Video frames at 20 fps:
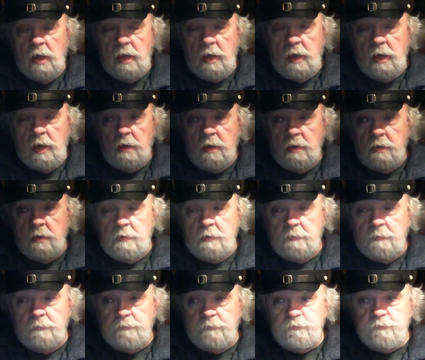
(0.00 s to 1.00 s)

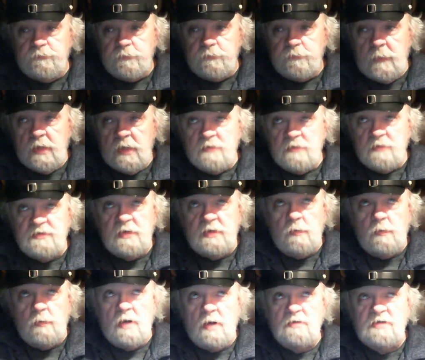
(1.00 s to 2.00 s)
See,
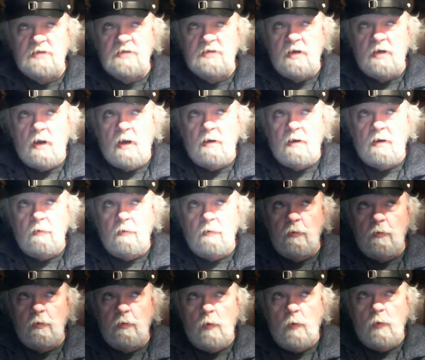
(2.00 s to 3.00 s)
what else did I
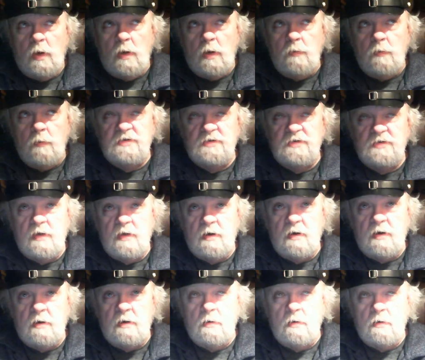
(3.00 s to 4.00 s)
learn while I was there?